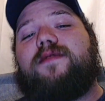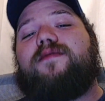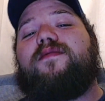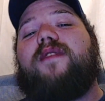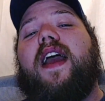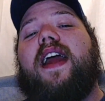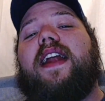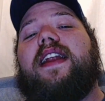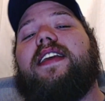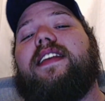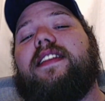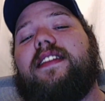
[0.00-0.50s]

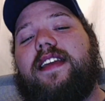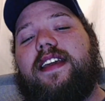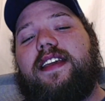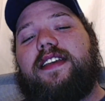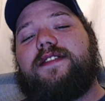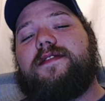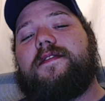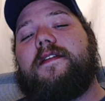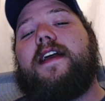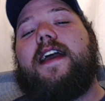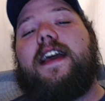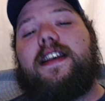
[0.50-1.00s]
writing things
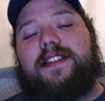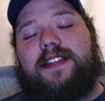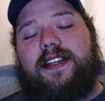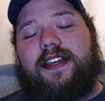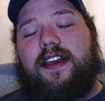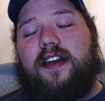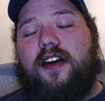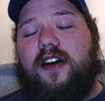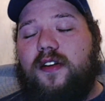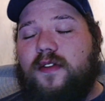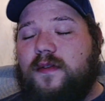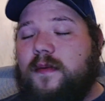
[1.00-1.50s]
for
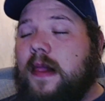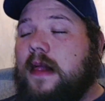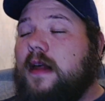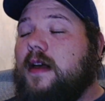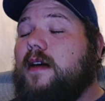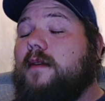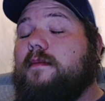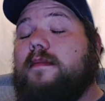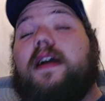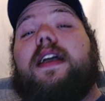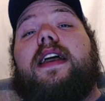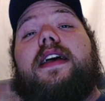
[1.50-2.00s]
SEO
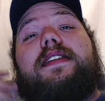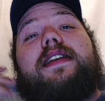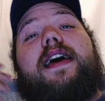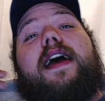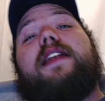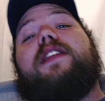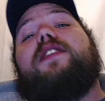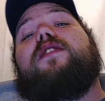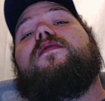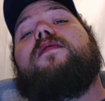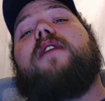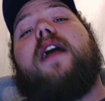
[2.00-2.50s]
because I
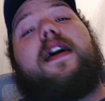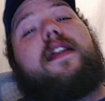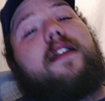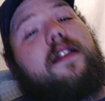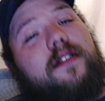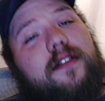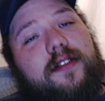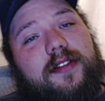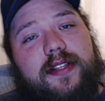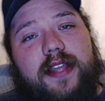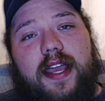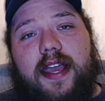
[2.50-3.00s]
do not
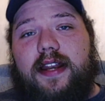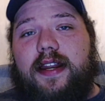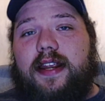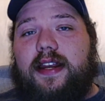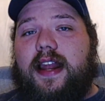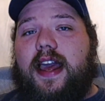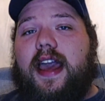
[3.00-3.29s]
understand it.